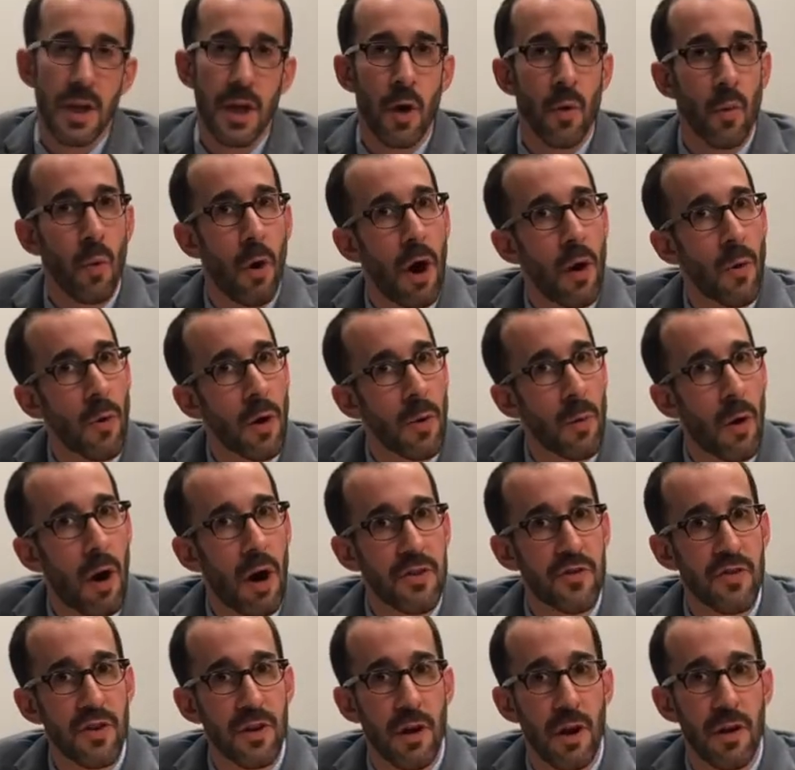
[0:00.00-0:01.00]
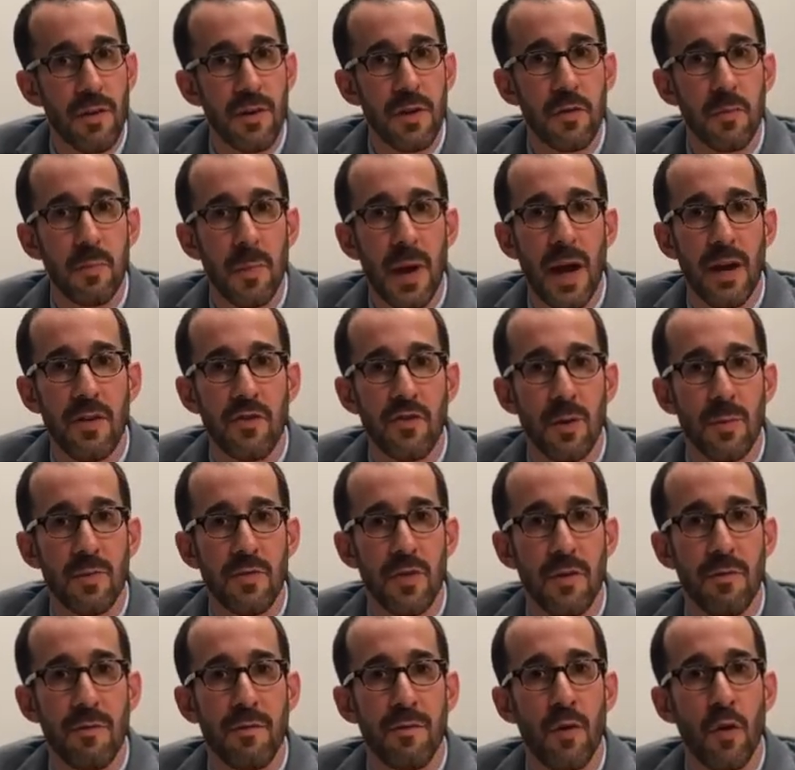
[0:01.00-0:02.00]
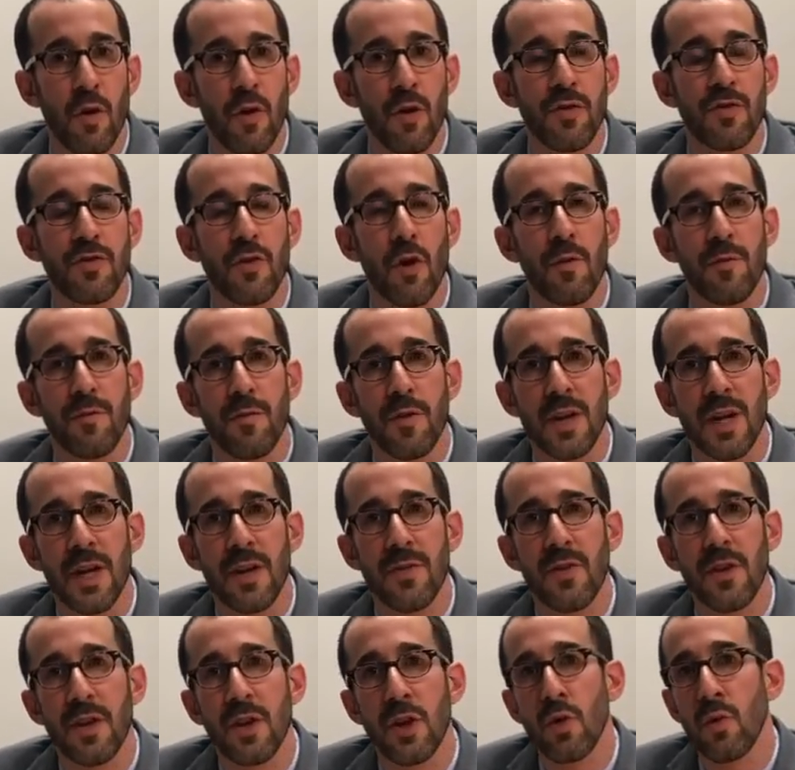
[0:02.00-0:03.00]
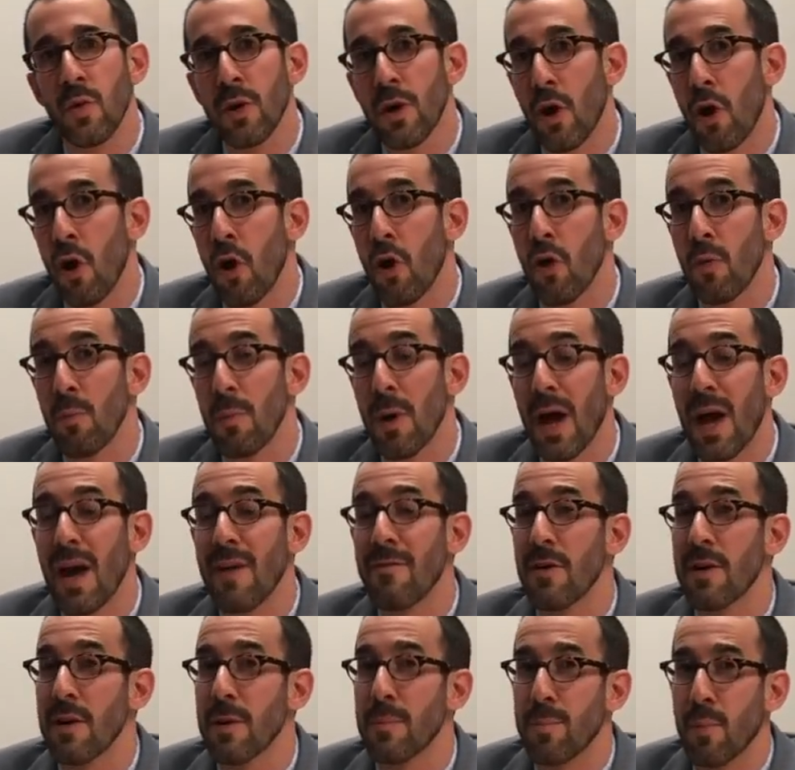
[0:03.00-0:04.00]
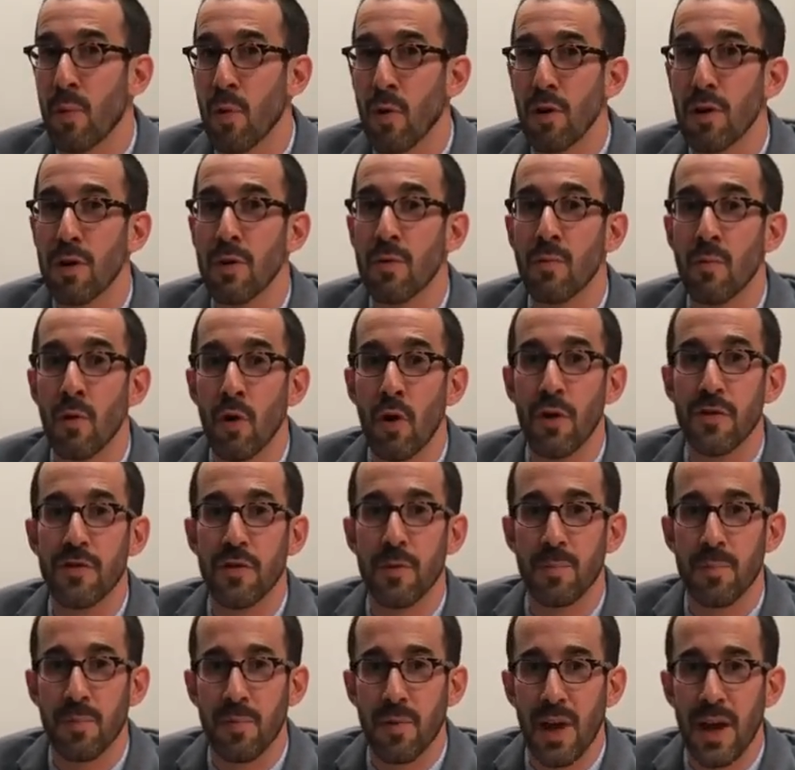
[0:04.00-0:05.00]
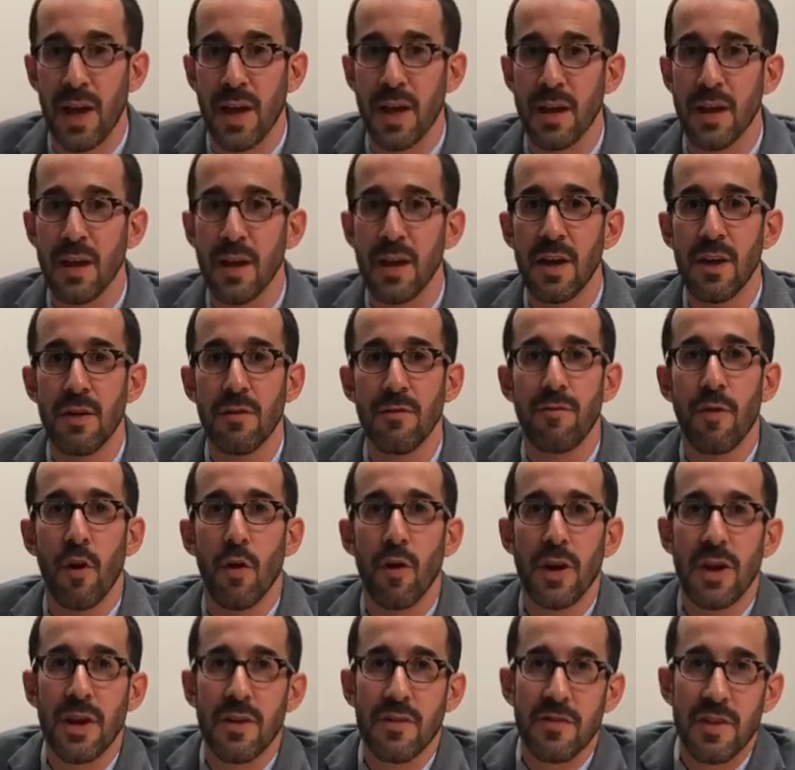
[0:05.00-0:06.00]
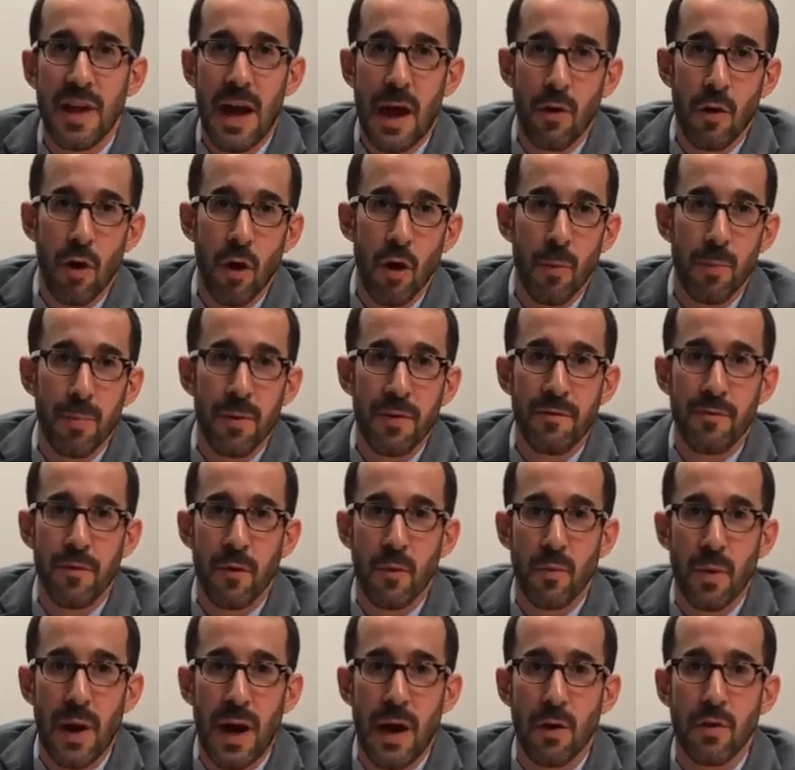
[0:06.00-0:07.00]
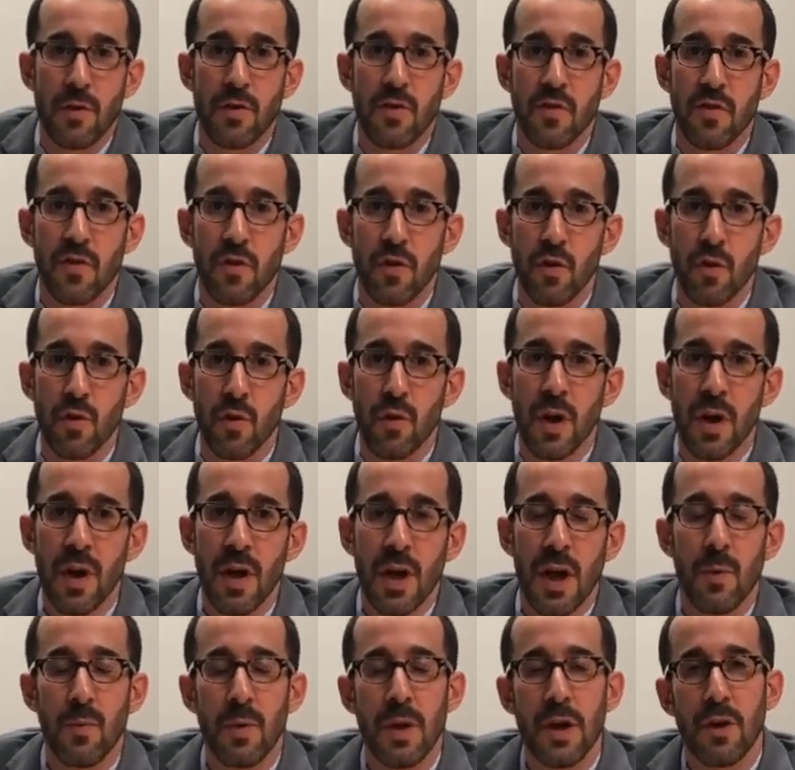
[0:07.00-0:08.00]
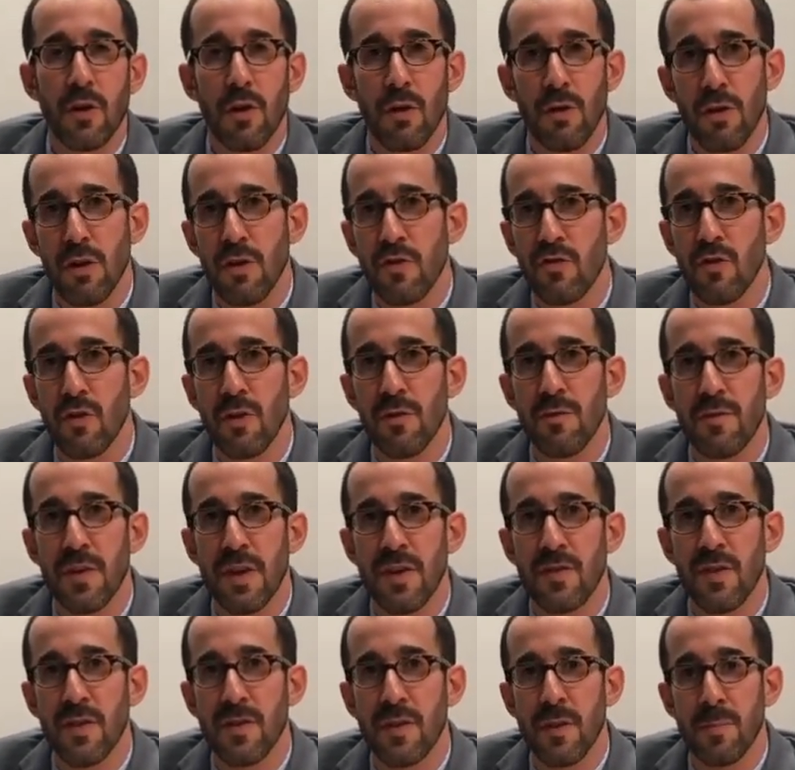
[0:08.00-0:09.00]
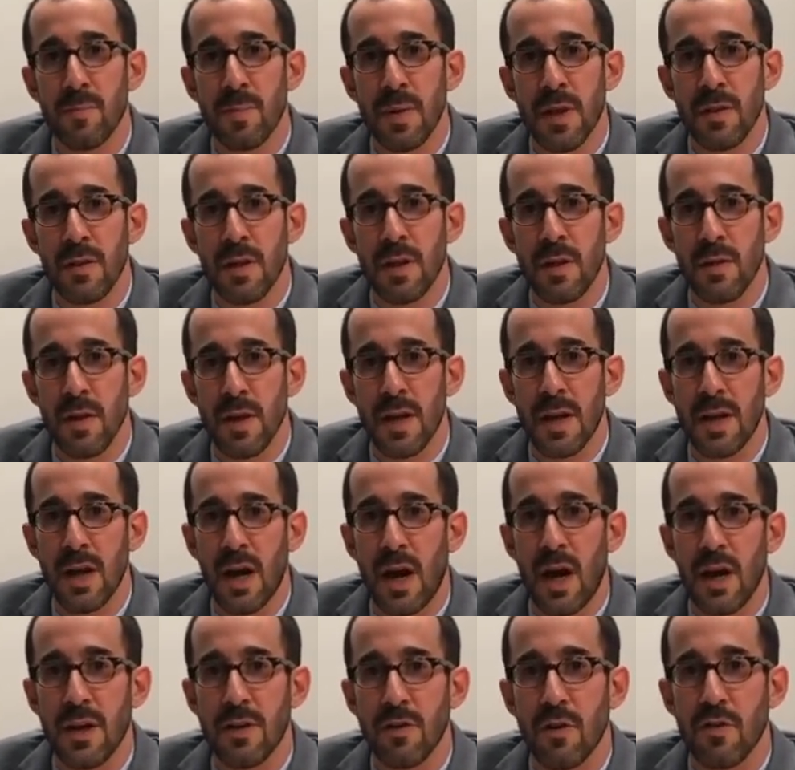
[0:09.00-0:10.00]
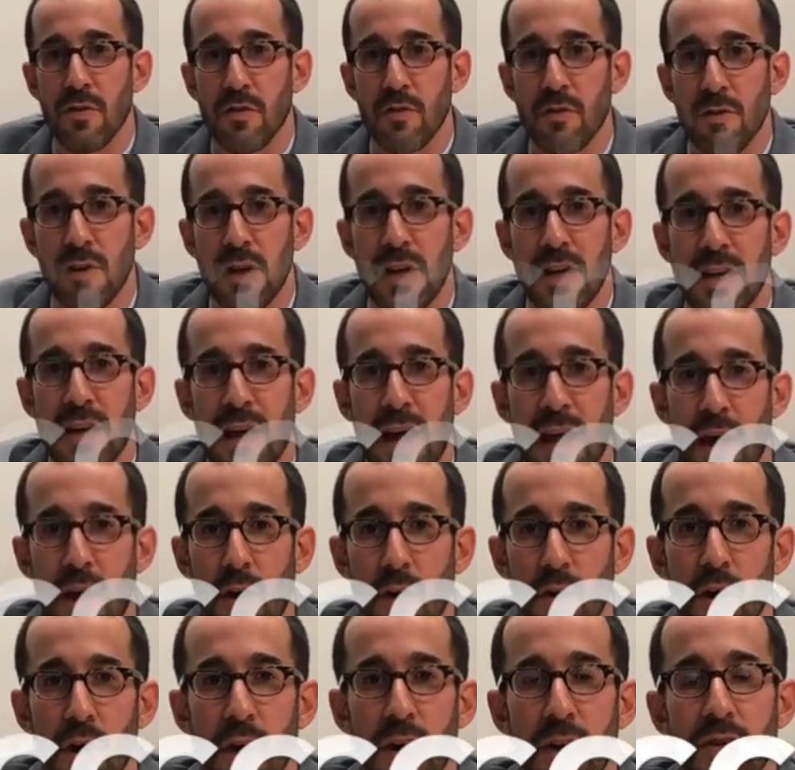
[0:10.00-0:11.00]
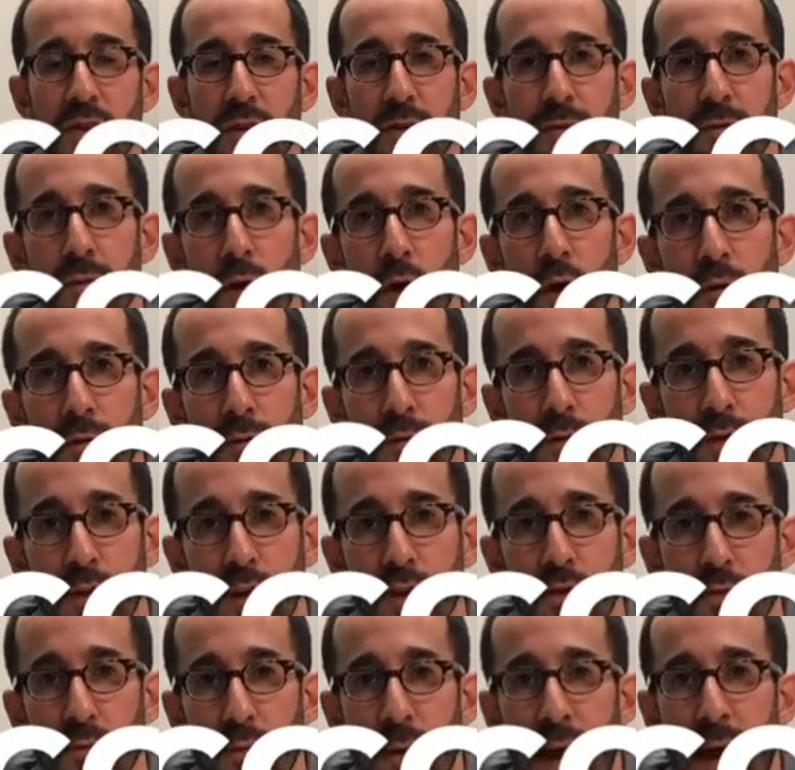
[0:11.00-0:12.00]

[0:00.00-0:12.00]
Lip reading: You know, while we're watching all these matchups unfold, don't forget that you and Holton have an important role to play. Voting is now open for round two, and we encourage you to visit the bit.ly link on your screen now to vote for this